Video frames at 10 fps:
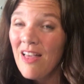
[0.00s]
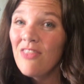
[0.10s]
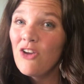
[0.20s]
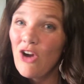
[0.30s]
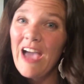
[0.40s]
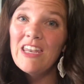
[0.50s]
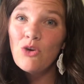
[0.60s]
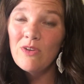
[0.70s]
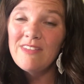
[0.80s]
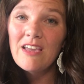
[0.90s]
Their
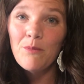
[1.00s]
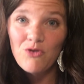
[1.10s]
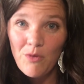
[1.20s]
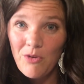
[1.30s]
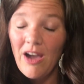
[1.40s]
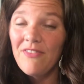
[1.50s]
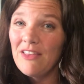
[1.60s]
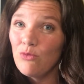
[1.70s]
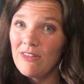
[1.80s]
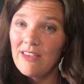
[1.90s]
adequacy comes from God.
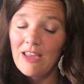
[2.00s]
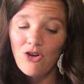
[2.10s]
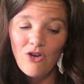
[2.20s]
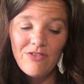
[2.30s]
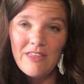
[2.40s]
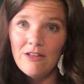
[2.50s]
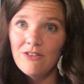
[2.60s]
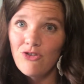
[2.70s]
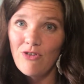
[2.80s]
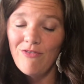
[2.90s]
That's what 2
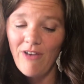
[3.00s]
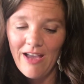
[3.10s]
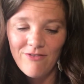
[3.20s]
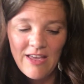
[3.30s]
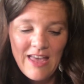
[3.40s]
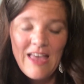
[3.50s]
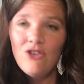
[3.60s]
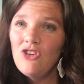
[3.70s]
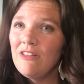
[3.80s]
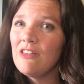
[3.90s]
Corinthians 3.5,
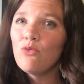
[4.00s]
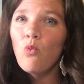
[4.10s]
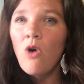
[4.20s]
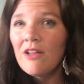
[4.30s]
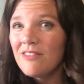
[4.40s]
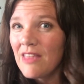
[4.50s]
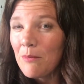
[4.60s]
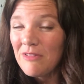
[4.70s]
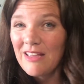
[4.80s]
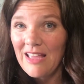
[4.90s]
Jesus wants
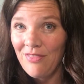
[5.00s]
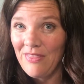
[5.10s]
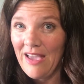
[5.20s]
them to get